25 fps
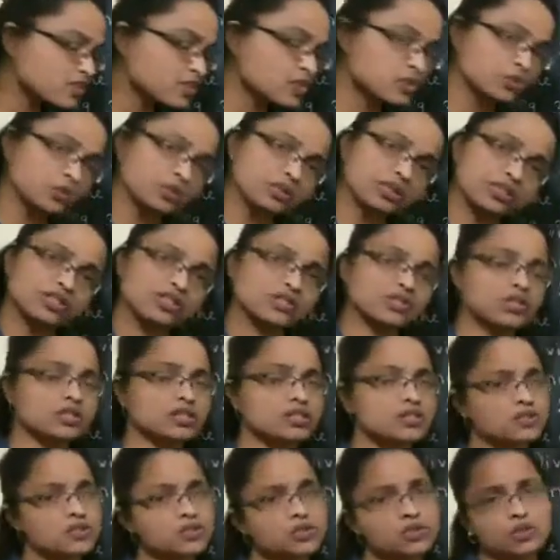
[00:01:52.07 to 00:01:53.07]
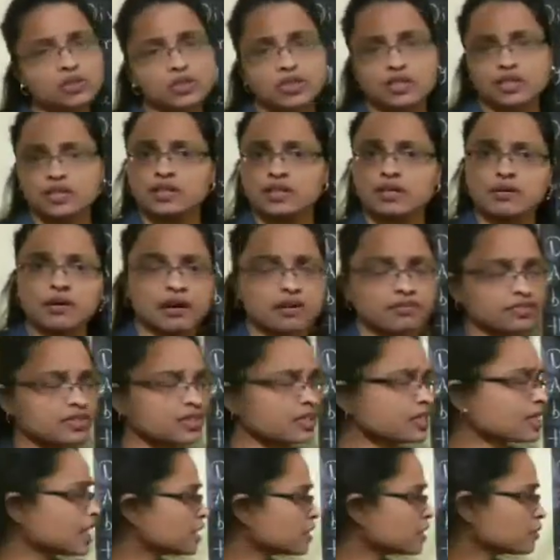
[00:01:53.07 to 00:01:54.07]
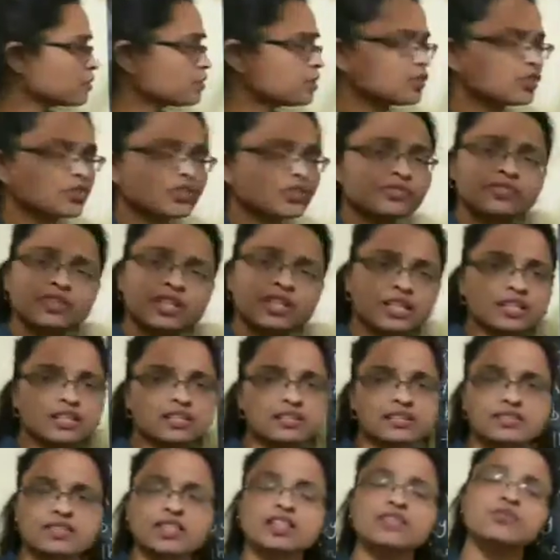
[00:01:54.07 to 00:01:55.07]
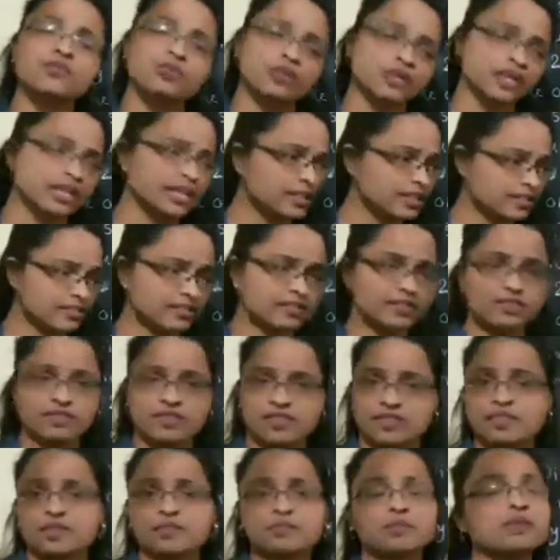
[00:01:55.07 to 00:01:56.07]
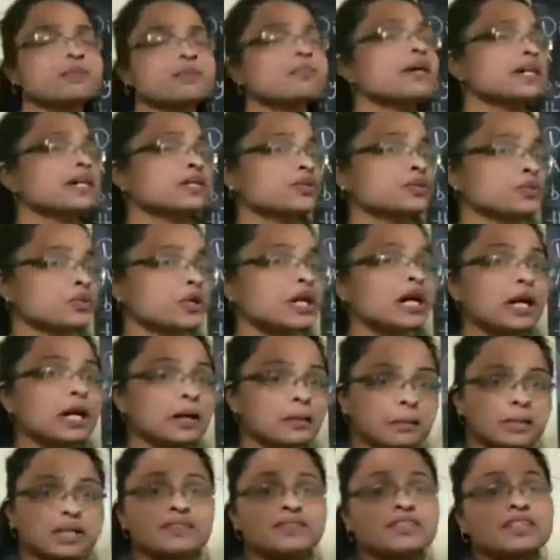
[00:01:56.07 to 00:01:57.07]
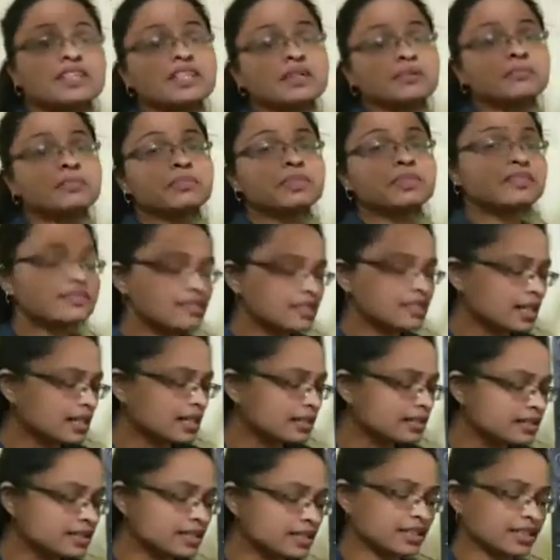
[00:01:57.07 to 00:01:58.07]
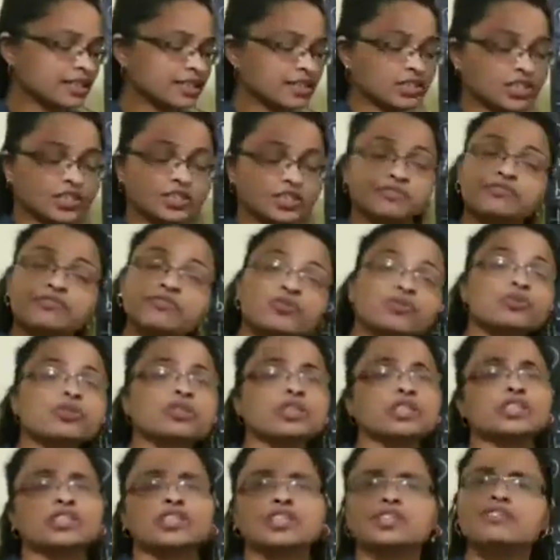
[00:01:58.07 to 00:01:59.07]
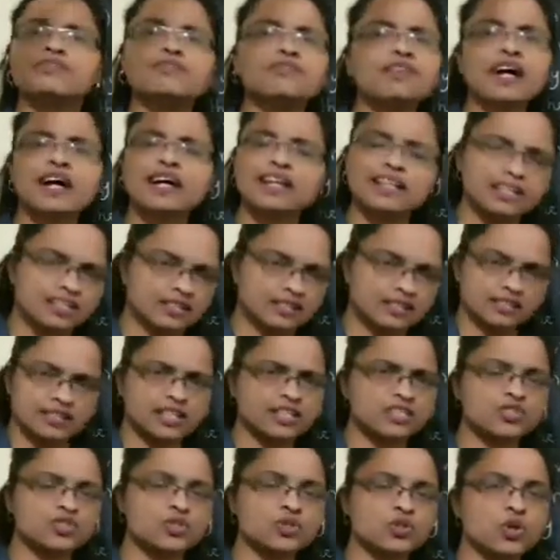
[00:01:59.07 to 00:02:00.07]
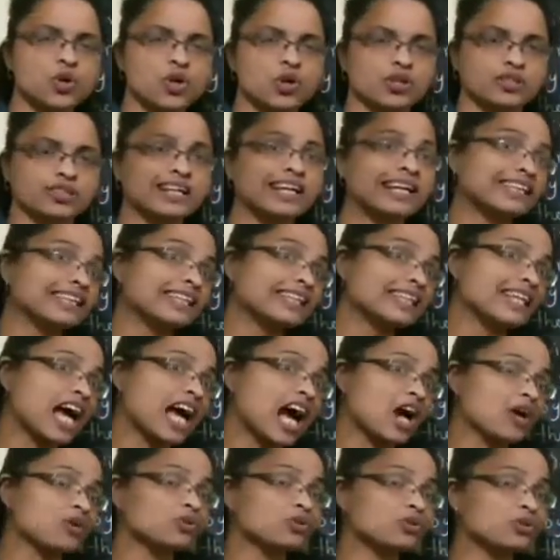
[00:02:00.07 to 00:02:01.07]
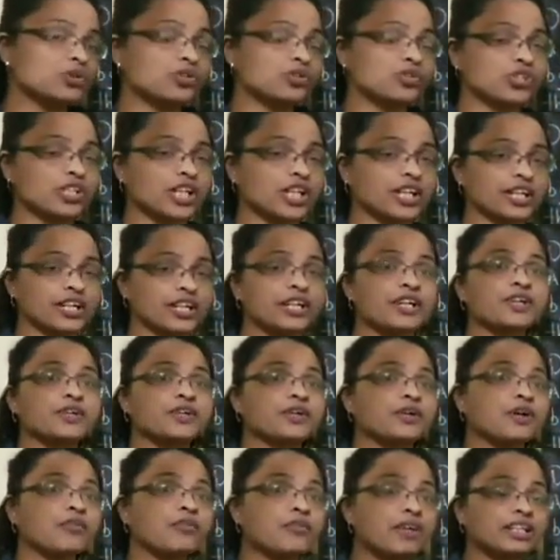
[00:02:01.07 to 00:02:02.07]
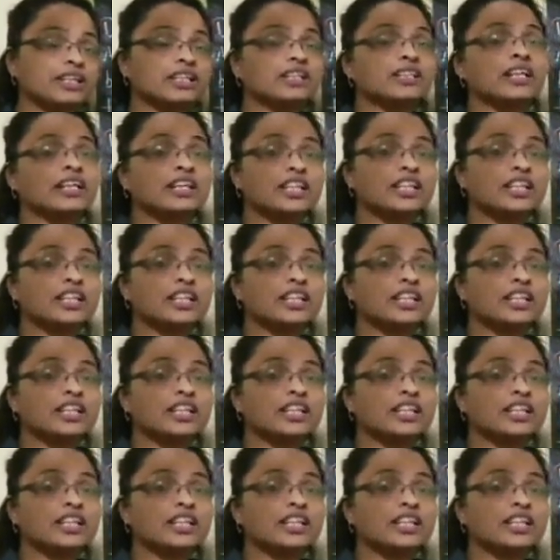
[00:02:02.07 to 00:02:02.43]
two digit also, after calculation we'll understand, okay, it is divisible by 2. But if the numbers are 3 digit, 4 digit, 5 digit and so on, then how to check whether that